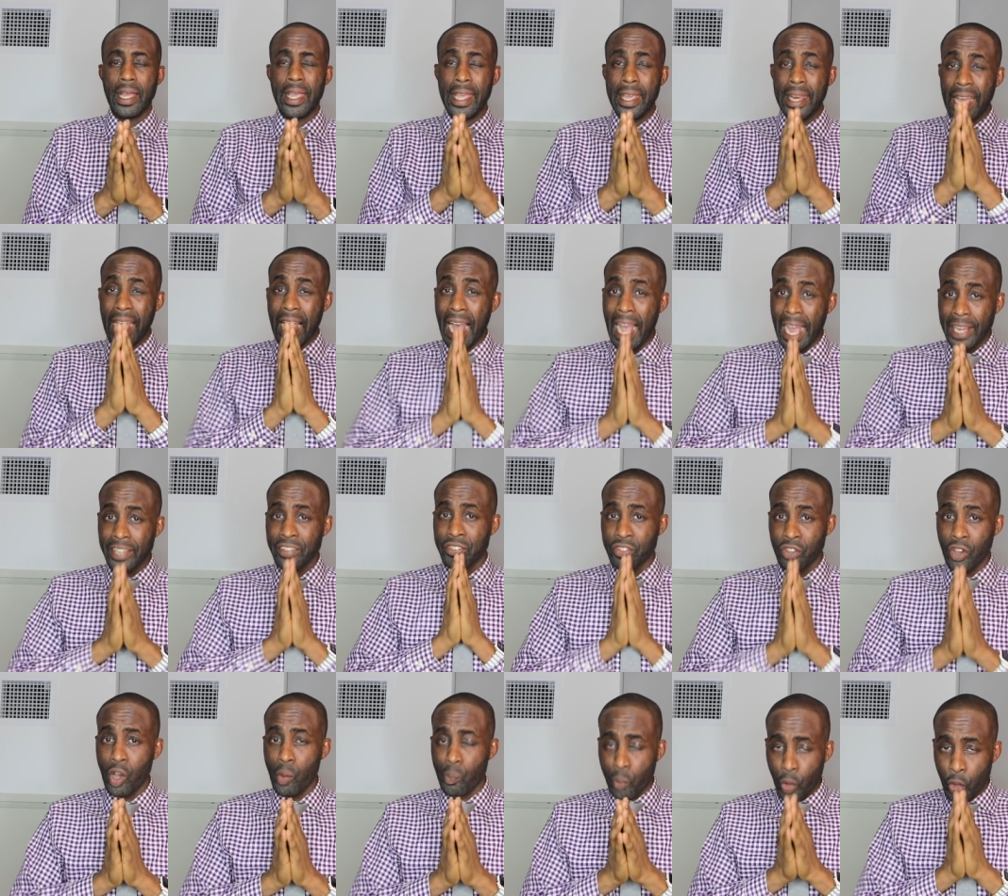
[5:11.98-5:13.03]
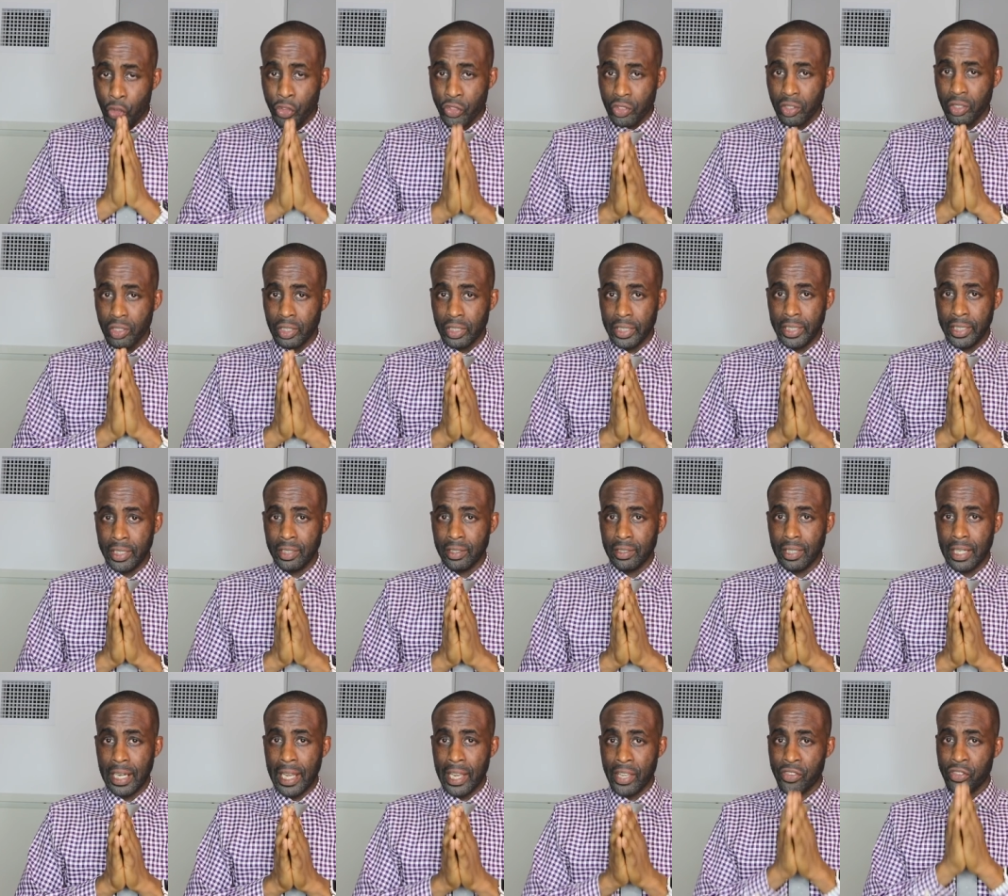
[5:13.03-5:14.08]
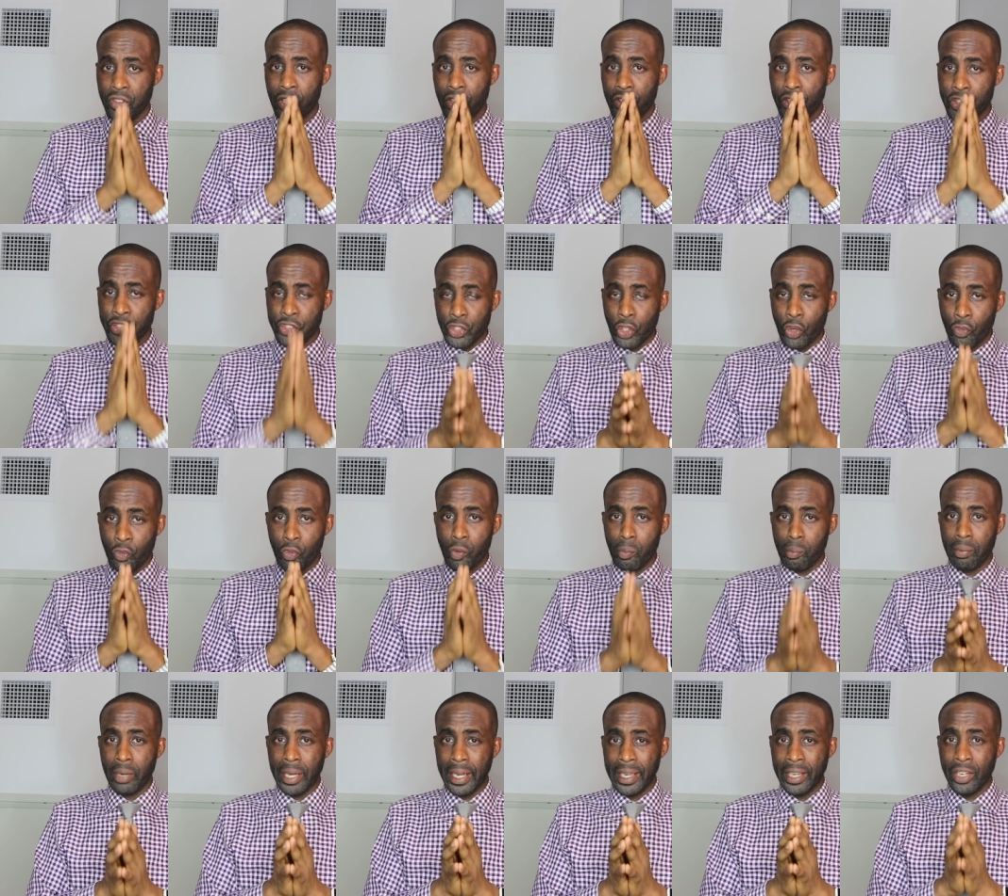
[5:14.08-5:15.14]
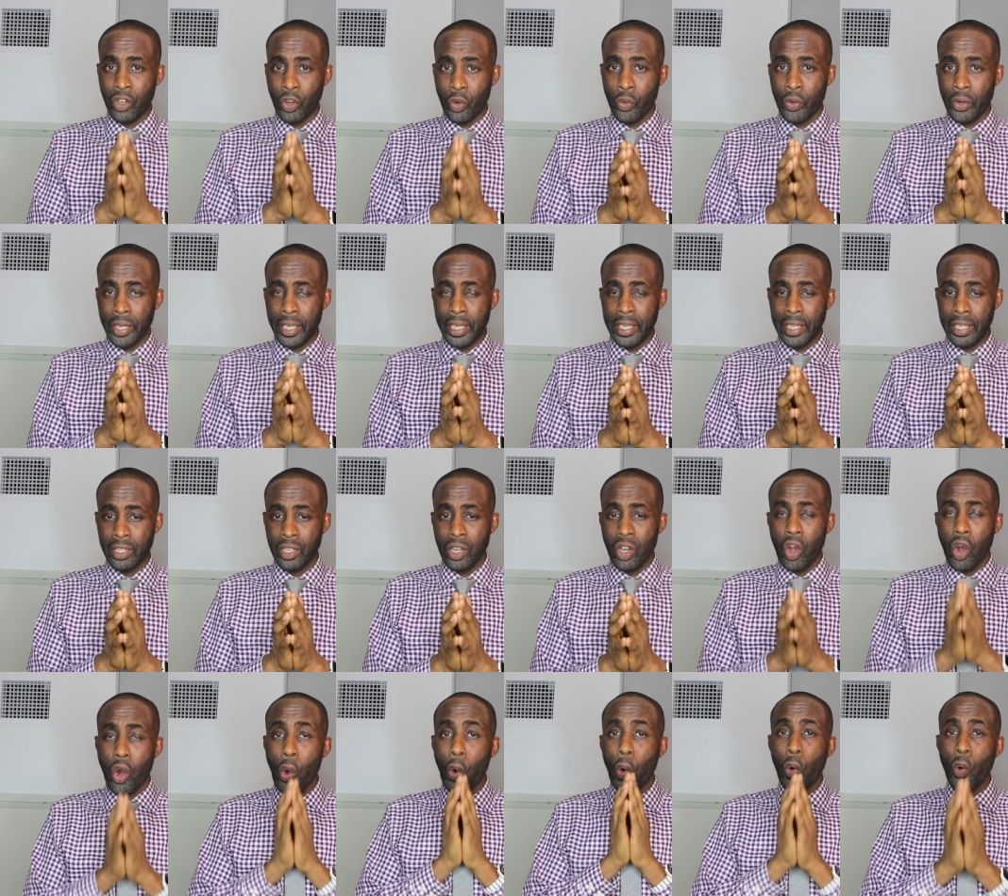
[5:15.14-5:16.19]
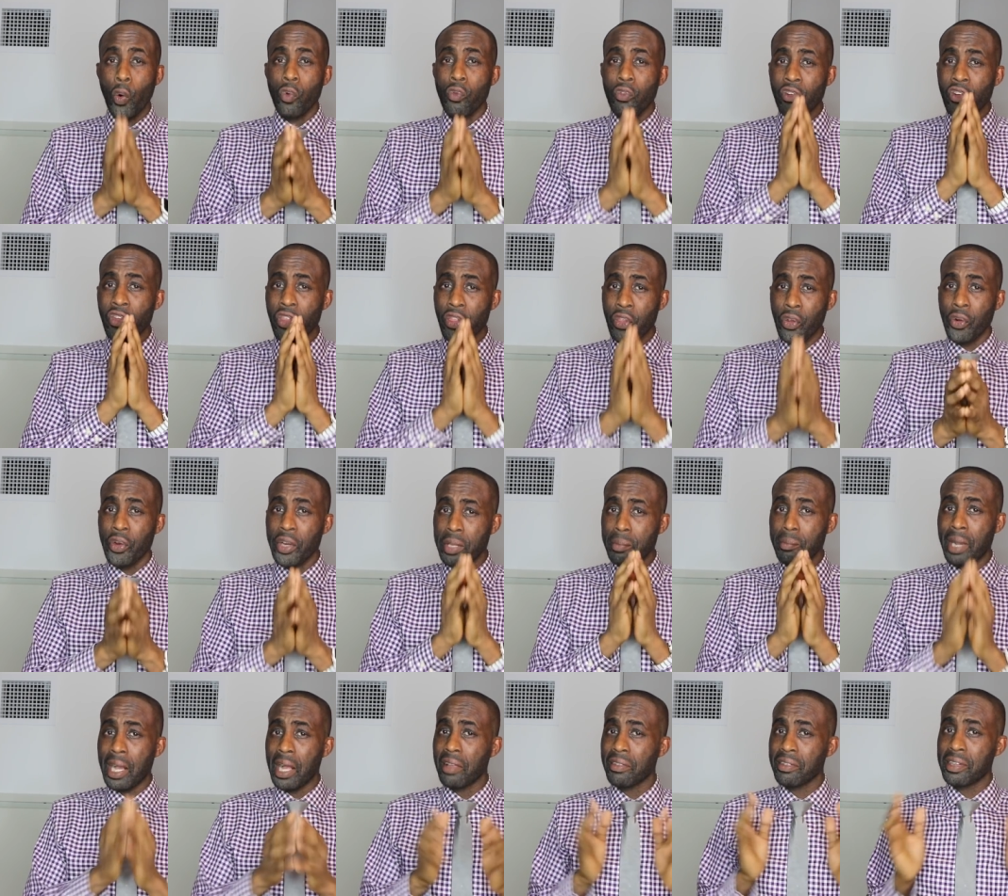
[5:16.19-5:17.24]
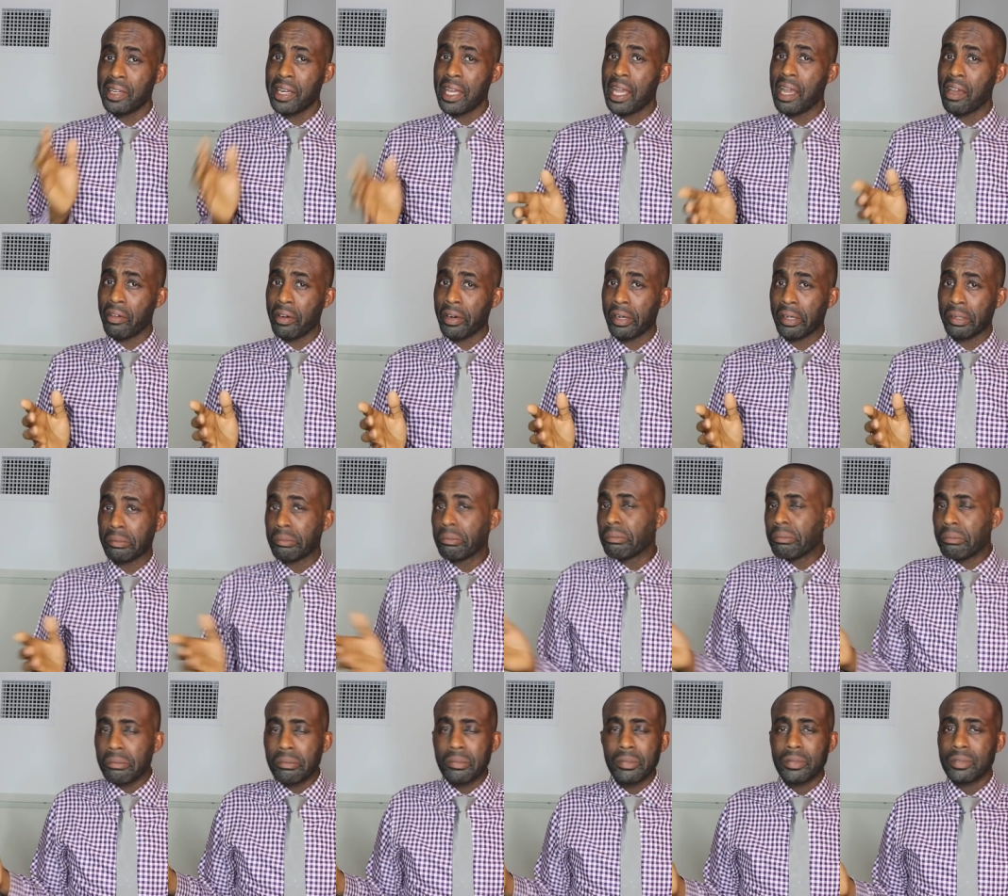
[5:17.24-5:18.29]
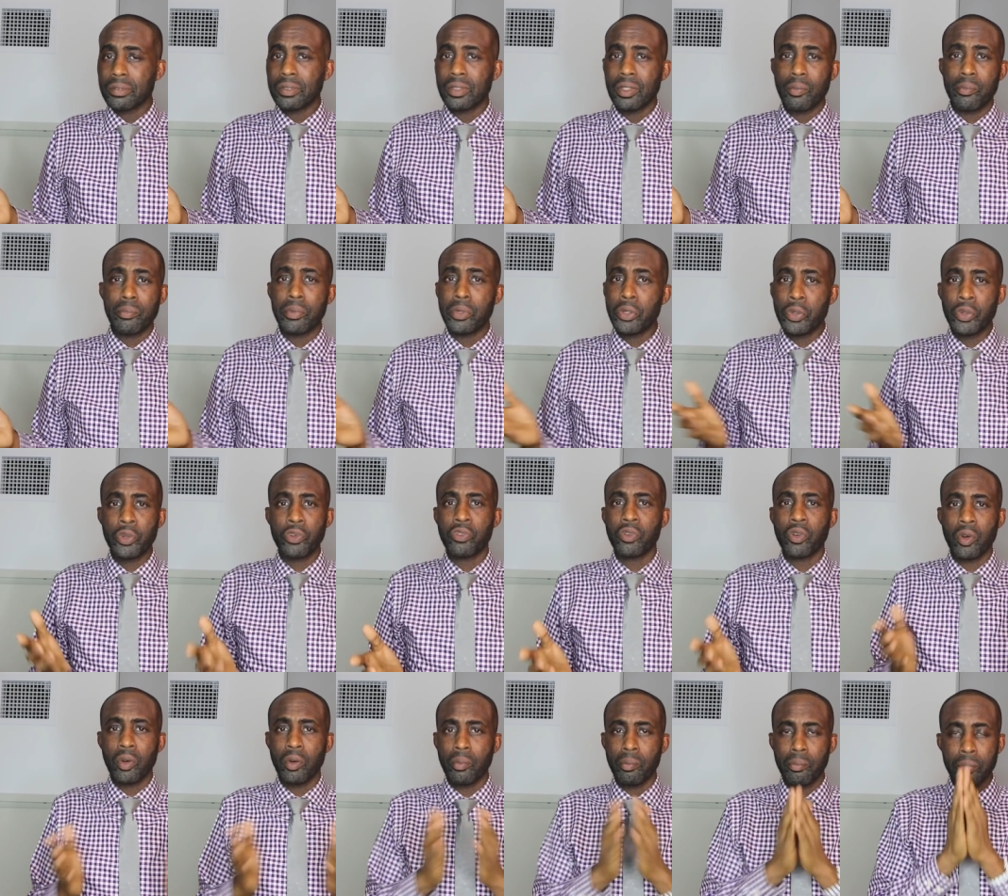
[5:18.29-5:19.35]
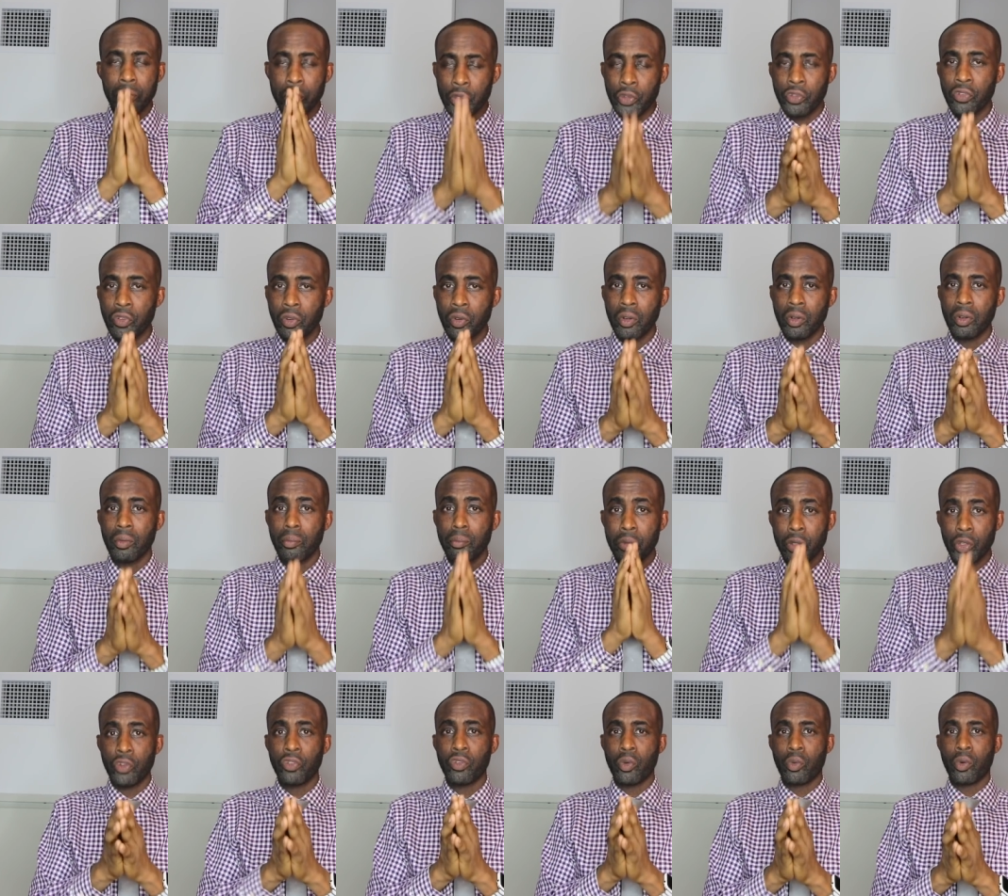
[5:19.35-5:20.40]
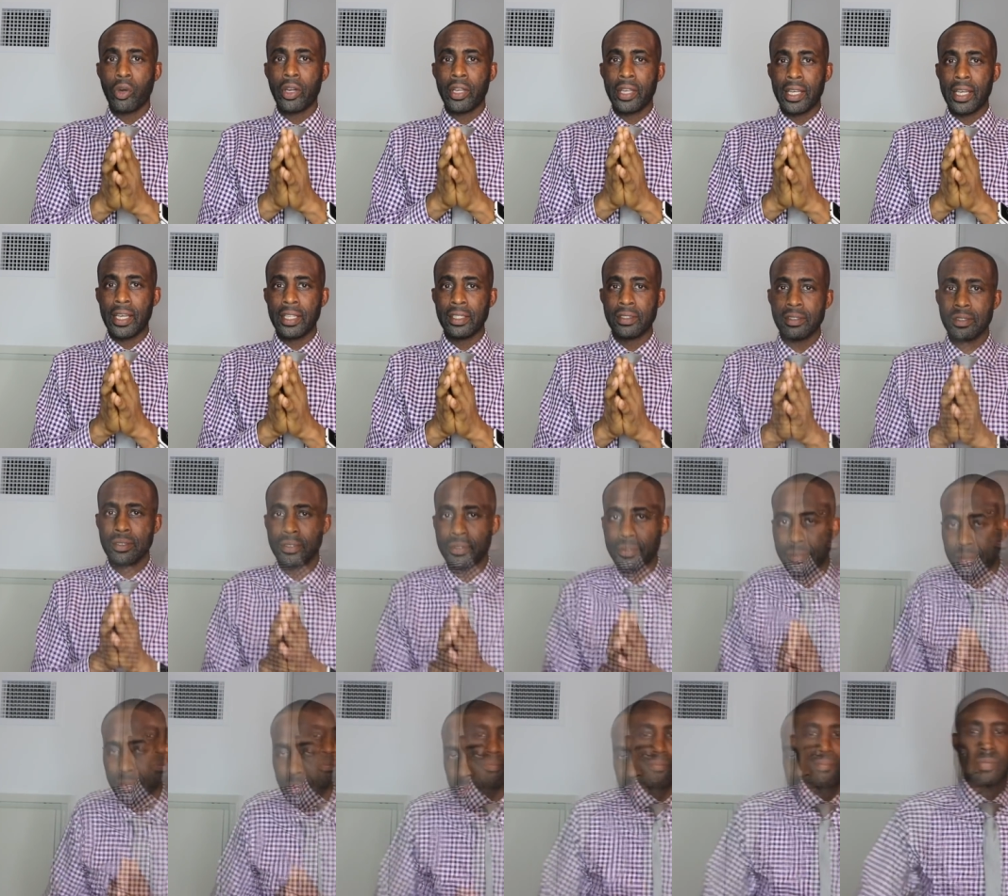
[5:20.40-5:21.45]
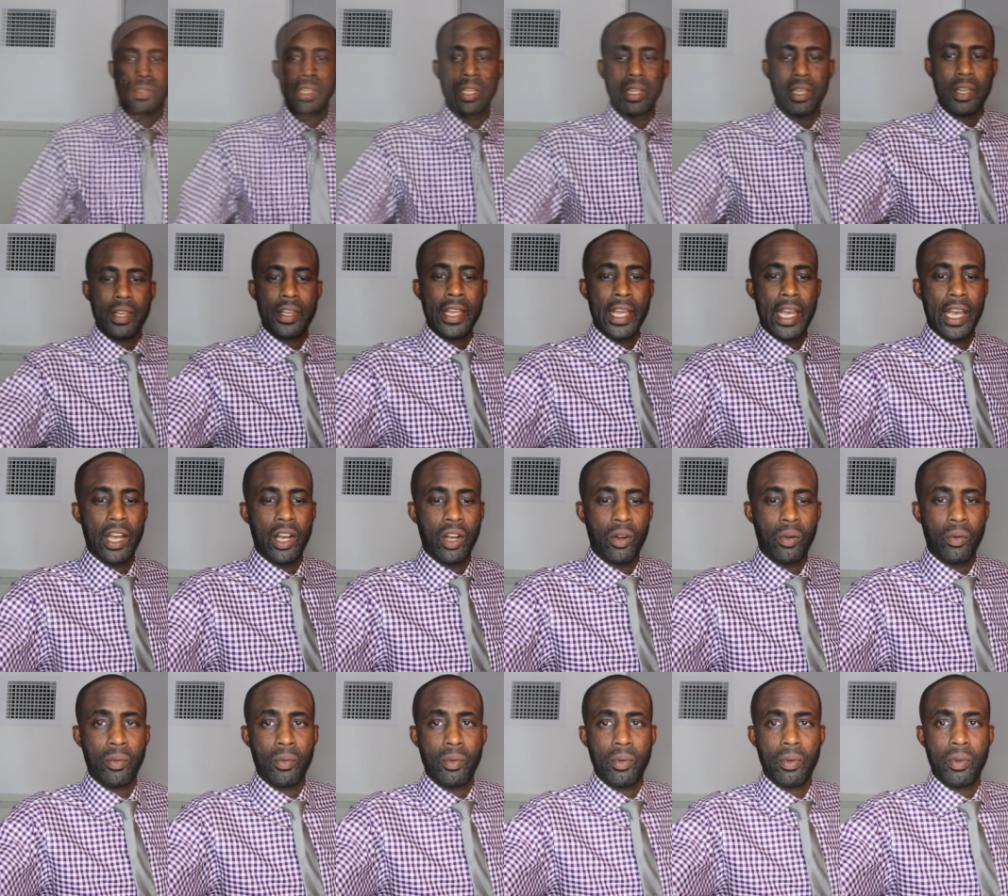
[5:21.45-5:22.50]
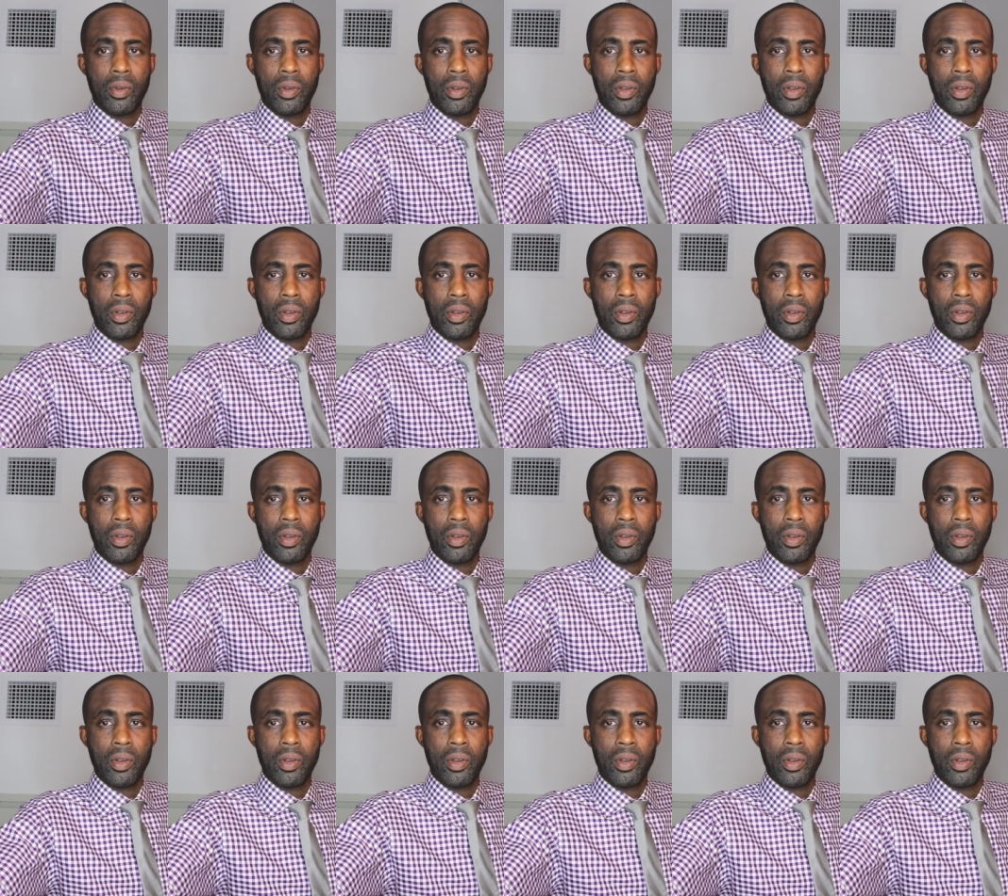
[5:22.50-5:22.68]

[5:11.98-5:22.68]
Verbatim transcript: and I saw personally, I saw the showroom bike going over 30 miles an hour. Beautiful, beautiful, beautiful work, guys. Now,